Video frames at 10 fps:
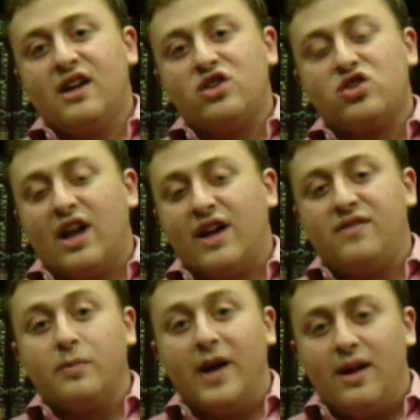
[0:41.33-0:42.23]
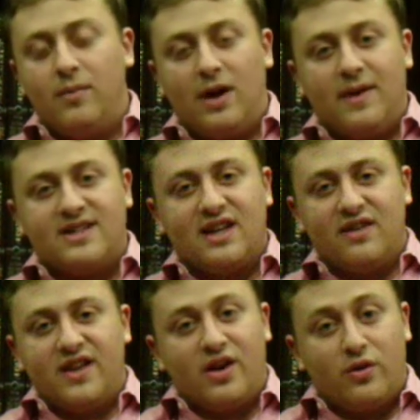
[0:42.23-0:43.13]
Should I feel bad about myself
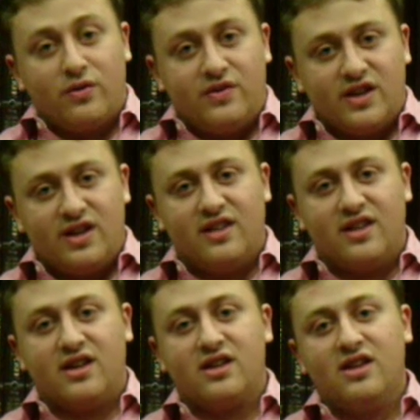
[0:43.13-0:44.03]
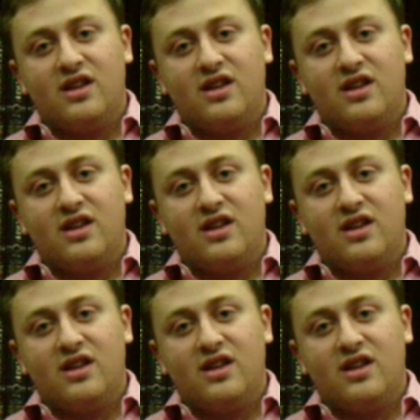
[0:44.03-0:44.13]
that I don't feel anything?